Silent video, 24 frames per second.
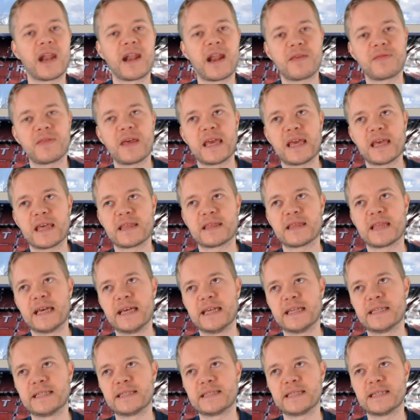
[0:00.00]
And I think
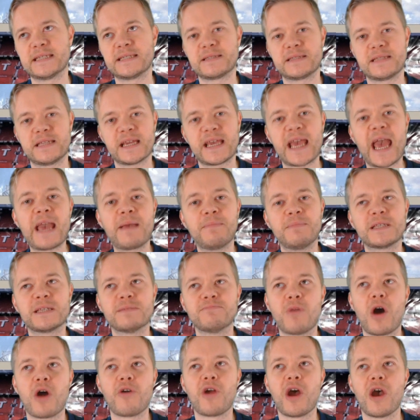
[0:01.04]
that the game
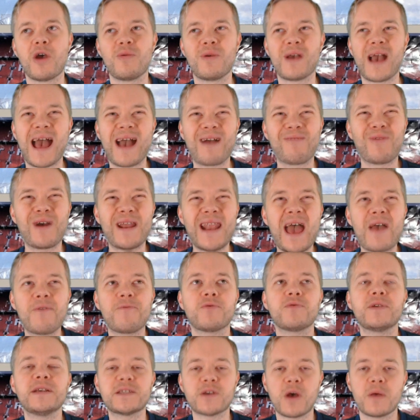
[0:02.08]
tomorrow,
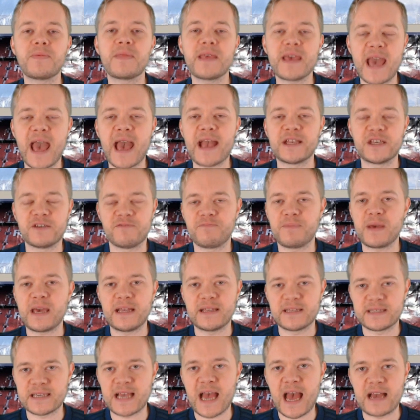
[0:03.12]
whenever he's on the edge of
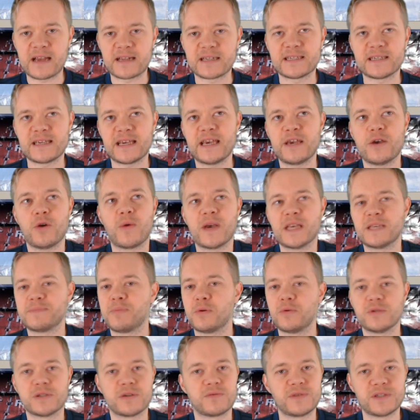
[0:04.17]
being sacked, he always
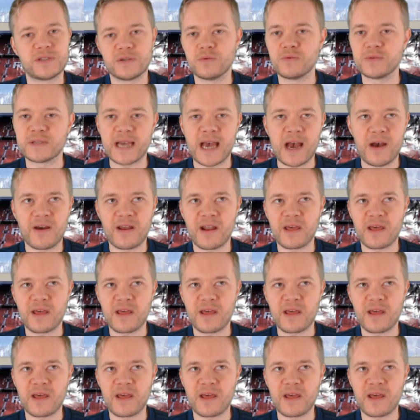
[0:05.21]
pulls a result out.